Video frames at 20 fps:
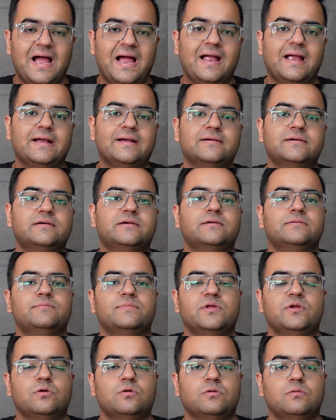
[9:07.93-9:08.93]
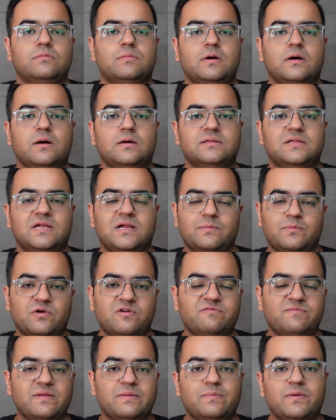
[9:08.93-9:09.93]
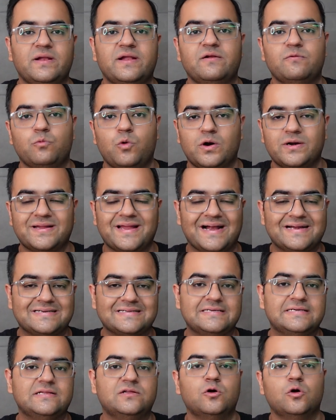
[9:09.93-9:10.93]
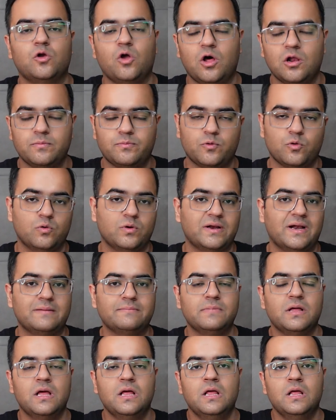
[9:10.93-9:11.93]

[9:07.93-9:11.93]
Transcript: and you know uh, the number of people in what category or all program.